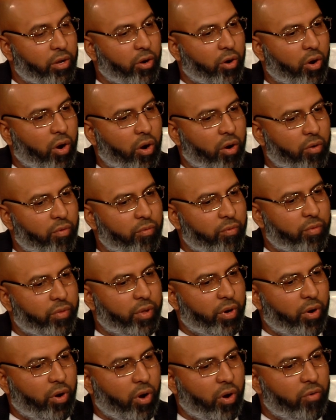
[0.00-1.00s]
There
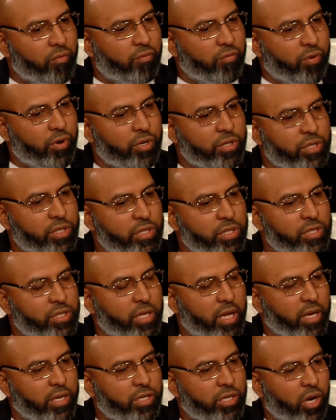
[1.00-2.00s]
are verses
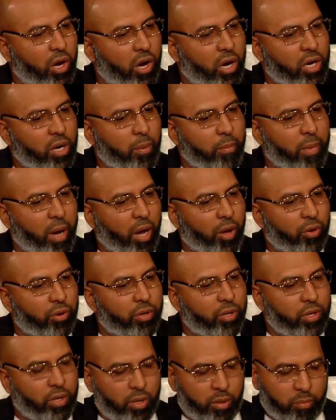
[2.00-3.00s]
that talk
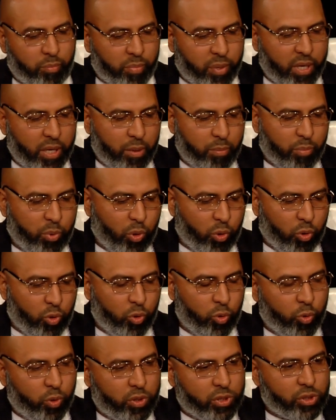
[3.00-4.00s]
about people who